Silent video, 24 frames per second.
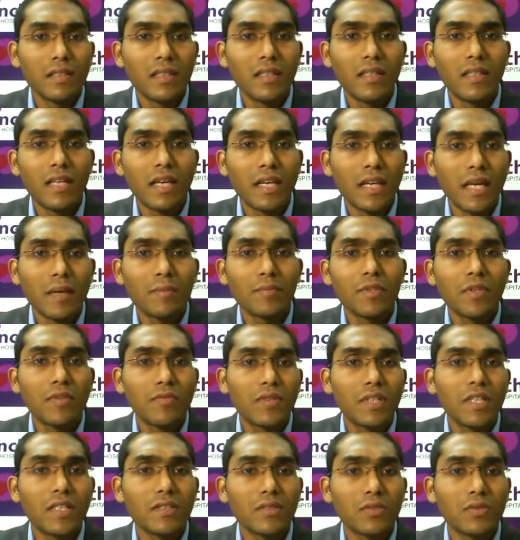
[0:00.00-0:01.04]
the names of
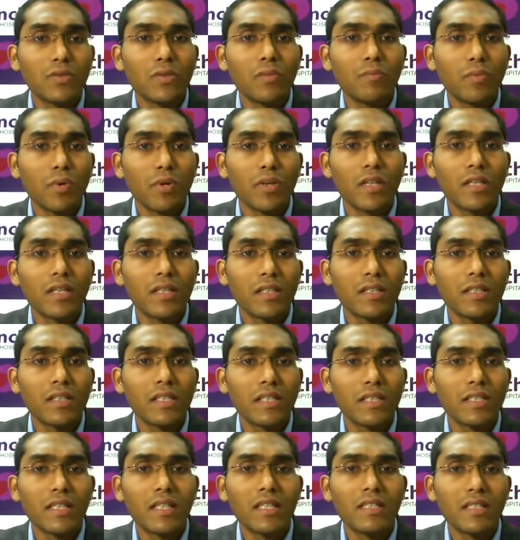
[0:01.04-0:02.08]
these two important
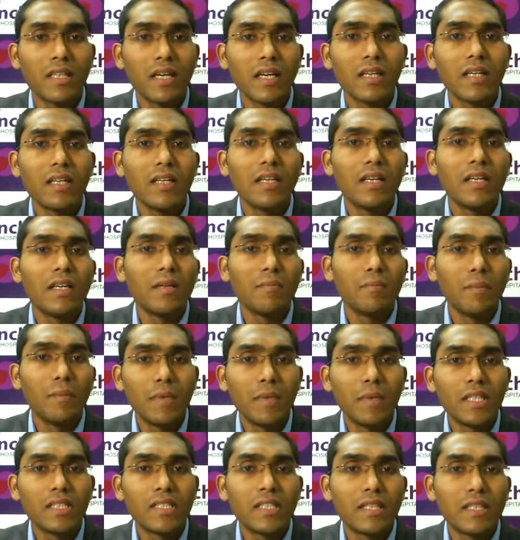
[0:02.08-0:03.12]
diseases are
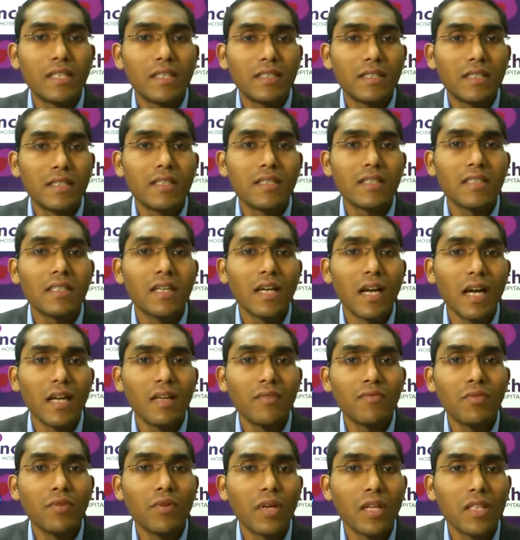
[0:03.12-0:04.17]
minimal chain disease and
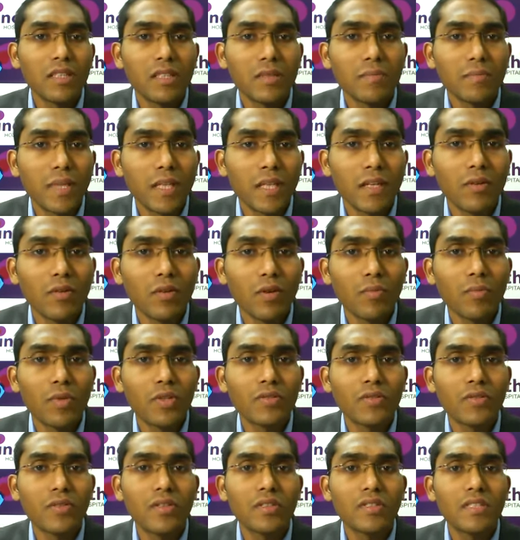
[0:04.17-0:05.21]
focal segmental
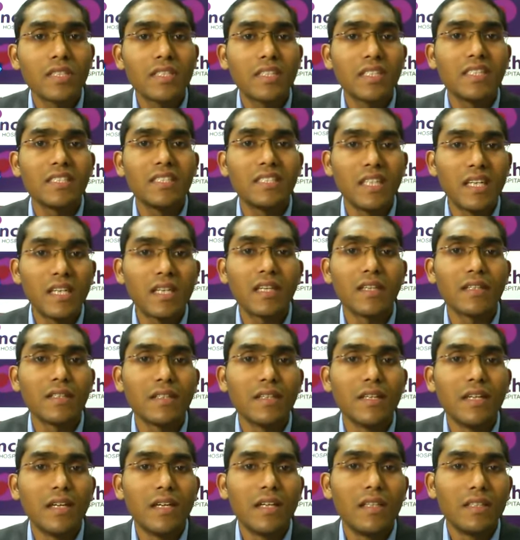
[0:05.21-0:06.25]
glomerulosclerosis in children.
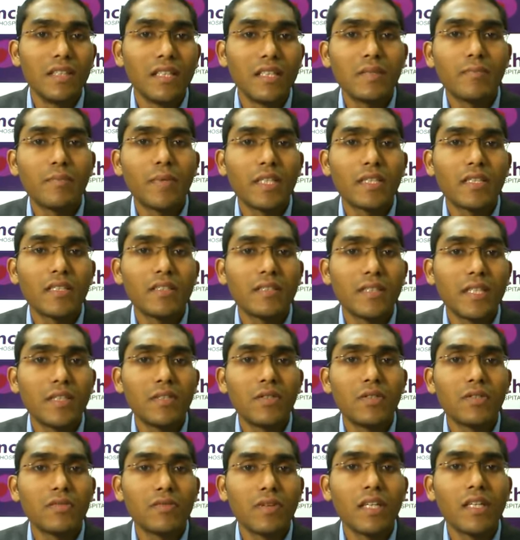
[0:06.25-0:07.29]
These patients, they
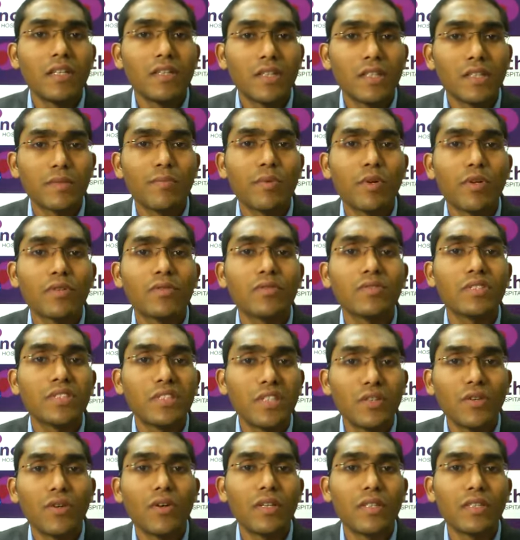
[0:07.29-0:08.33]
usually respond to
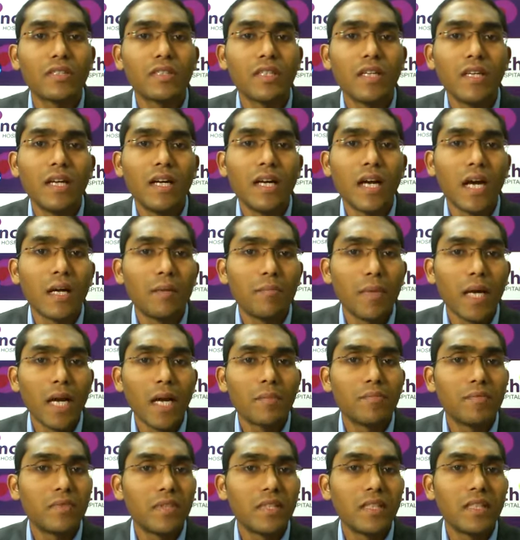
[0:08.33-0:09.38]
steroids, and
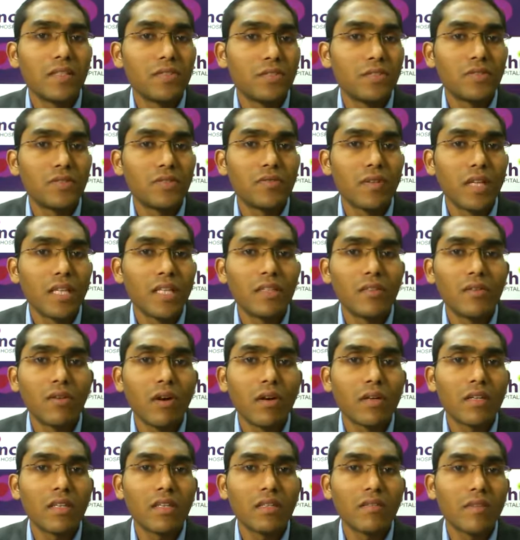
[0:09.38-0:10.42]
biopsy is usually
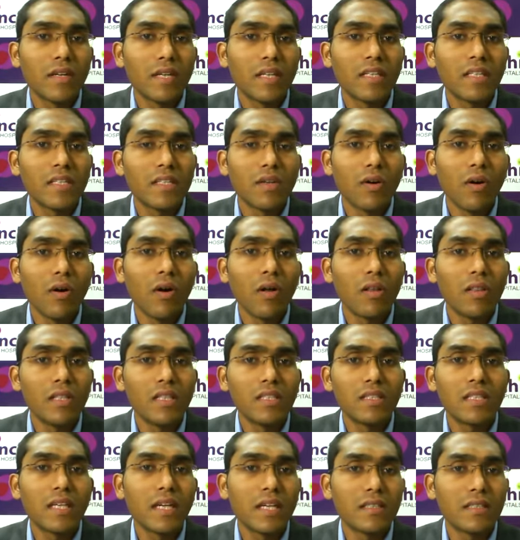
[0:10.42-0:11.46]
not required in all
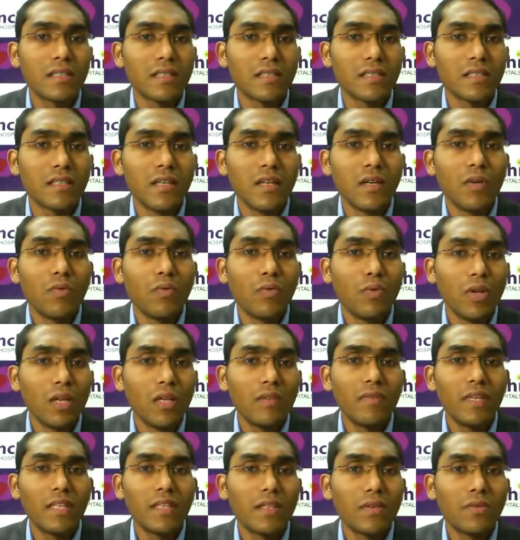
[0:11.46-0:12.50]
these cases. Only
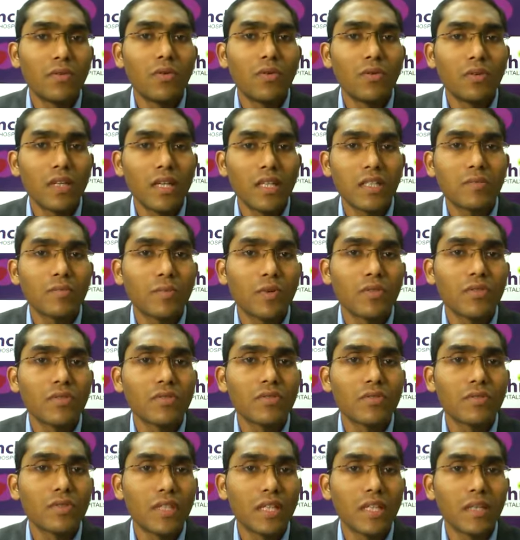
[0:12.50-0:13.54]
when they don't respond
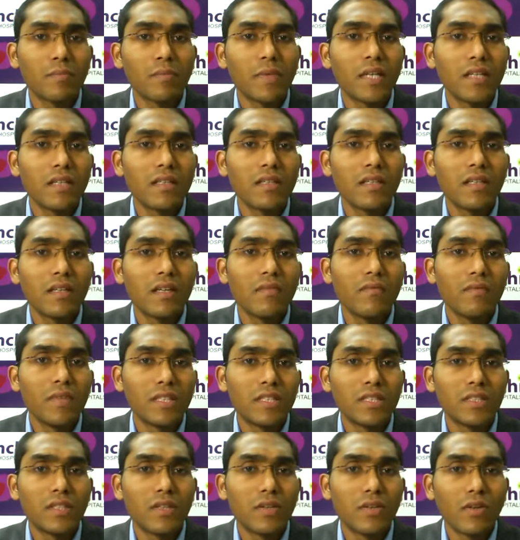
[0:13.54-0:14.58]
to treatment with
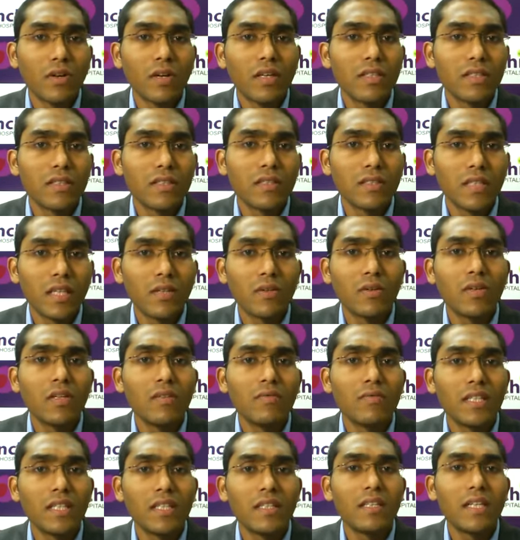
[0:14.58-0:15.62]
steroids, then
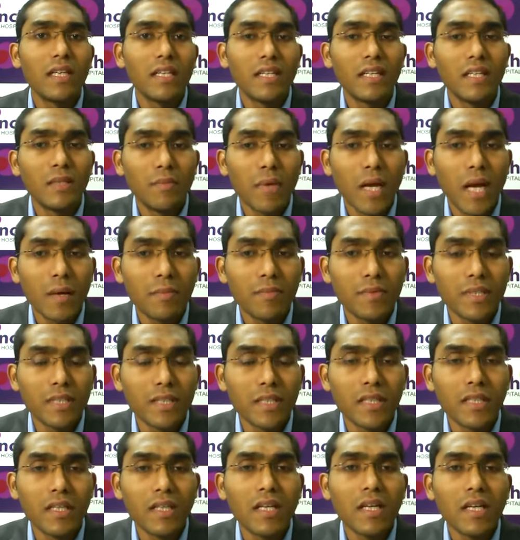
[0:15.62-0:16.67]
only they need
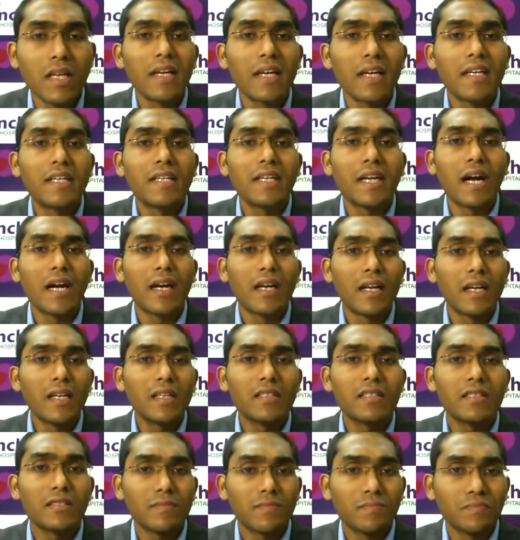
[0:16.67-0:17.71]
biopsy. And in
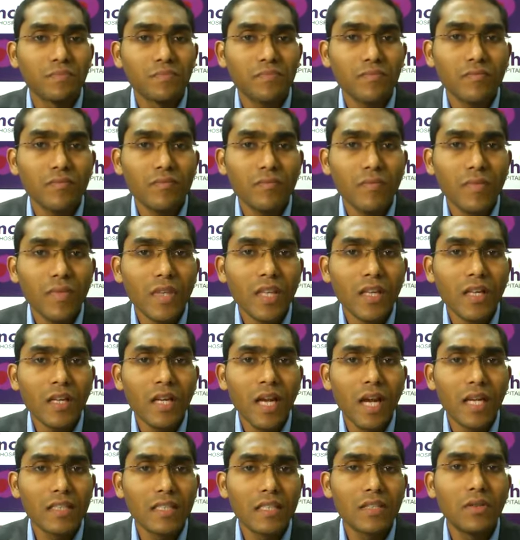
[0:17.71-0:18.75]
adults,
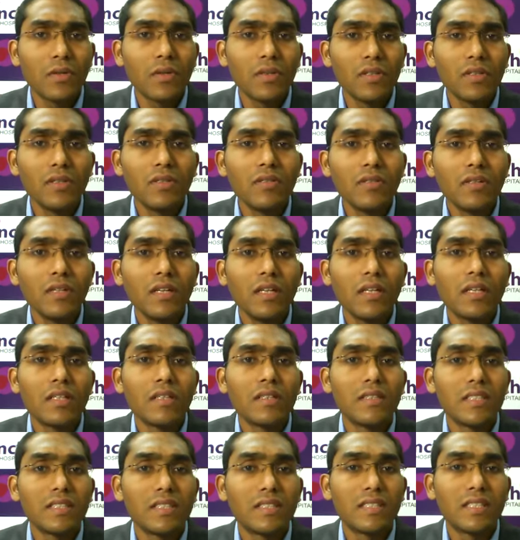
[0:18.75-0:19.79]
as I told you,
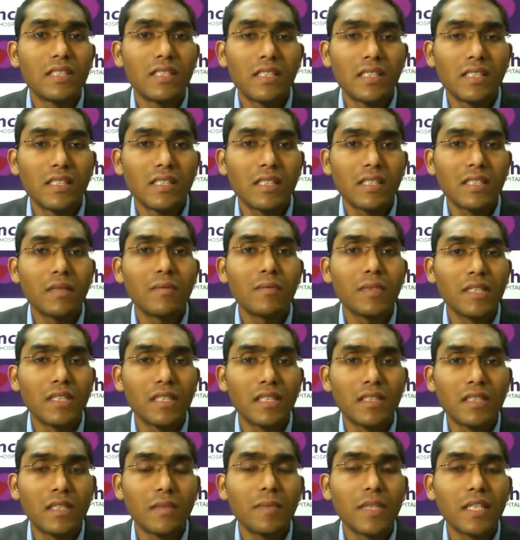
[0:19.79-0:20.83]
this is
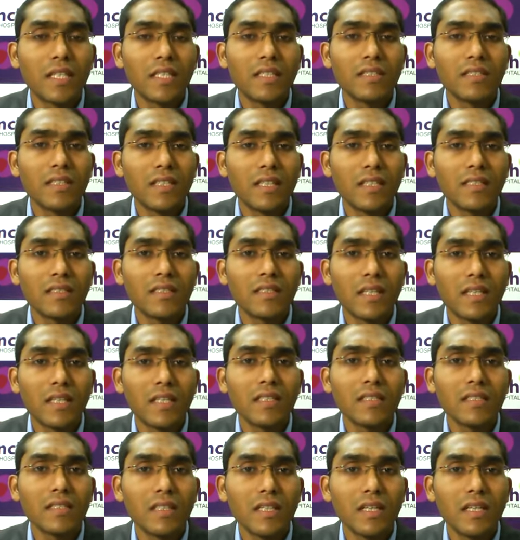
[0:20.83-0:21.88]
systemic disease, that
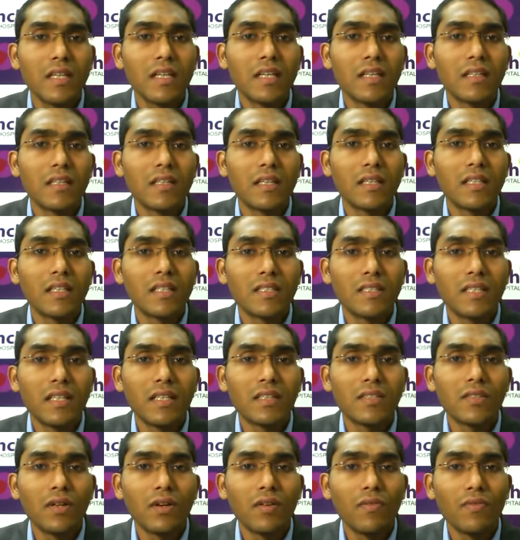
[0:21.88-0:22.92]
is the
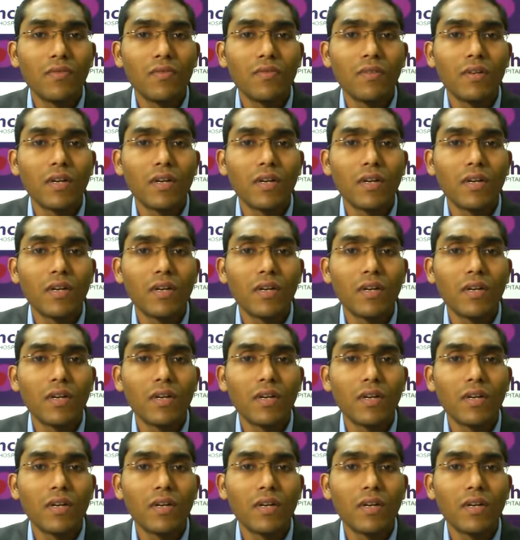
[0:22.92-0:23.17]
disease of